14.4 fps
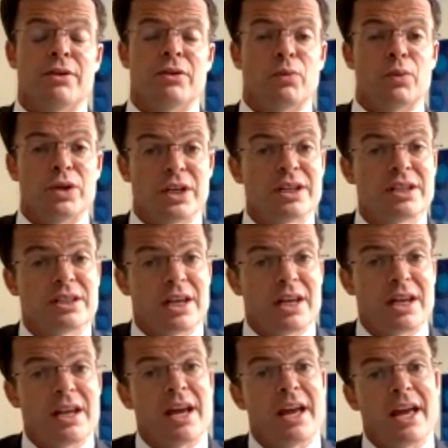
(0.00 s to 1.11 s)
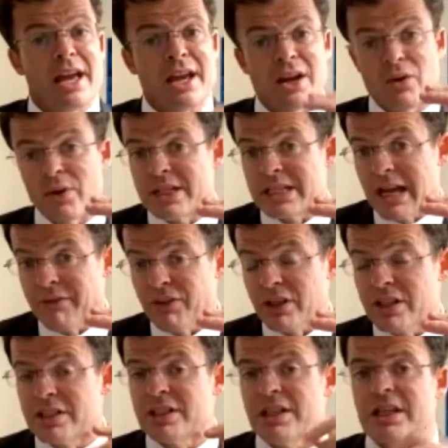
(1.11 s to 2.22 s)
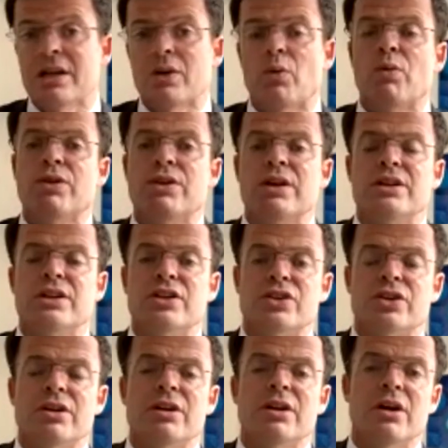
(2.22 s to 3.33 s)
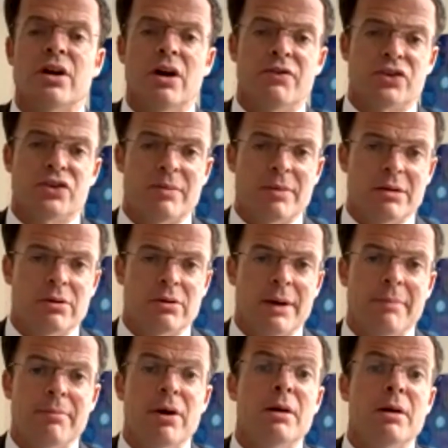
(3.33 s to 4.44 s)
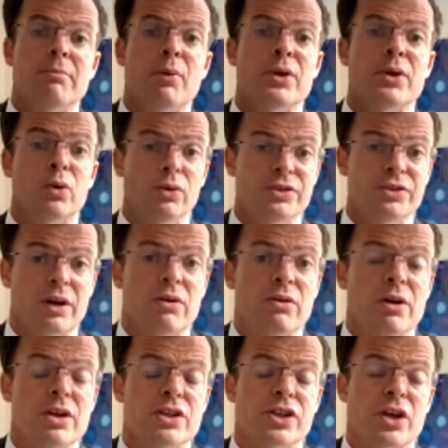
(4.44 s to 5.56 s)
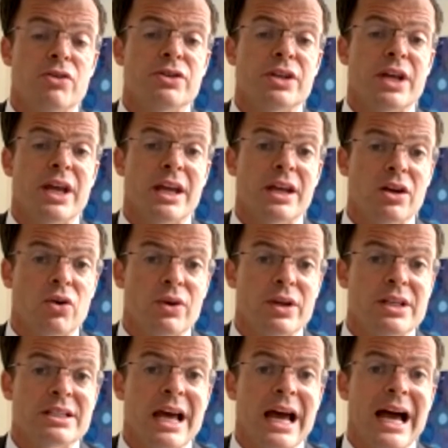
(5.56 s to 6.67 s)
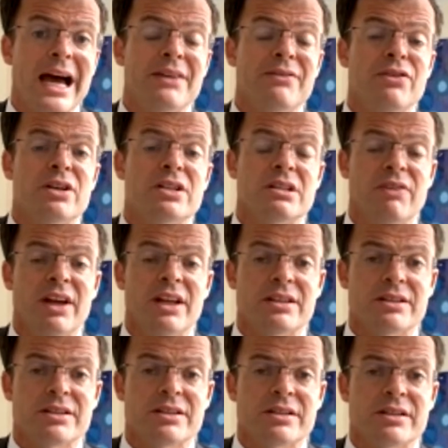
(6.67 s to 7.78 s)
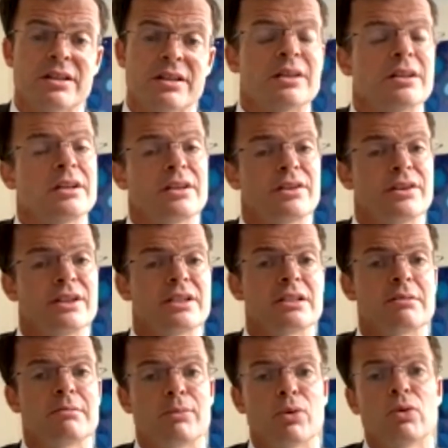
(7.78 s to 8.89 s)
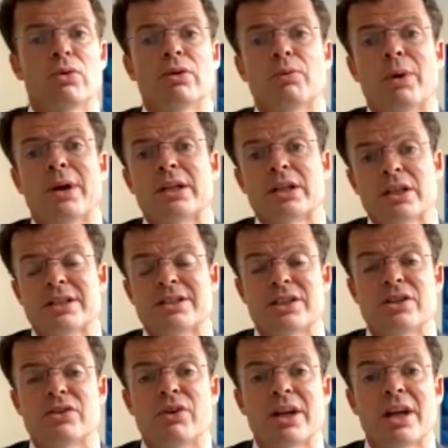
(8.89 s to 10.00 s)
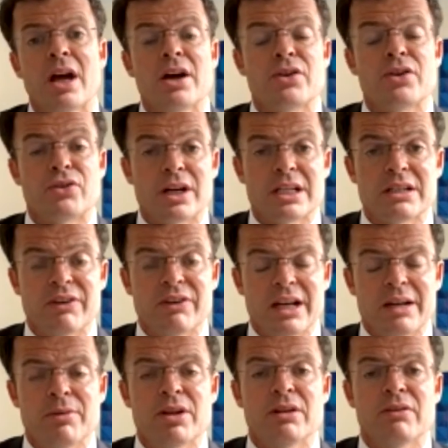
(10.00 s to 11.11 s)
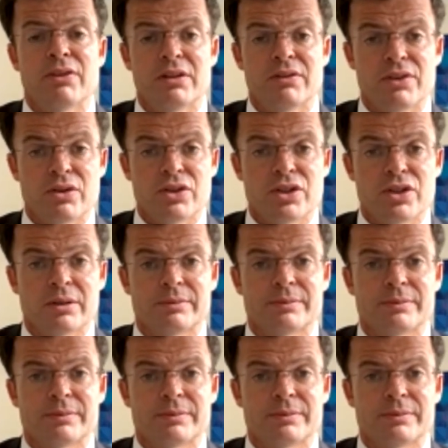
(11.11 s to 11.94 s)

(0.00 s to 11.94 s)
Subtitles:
We did see increased efficacy with the addition of tremelimumab, but we also showed increased adverse events. This is important when considering drug development for the future.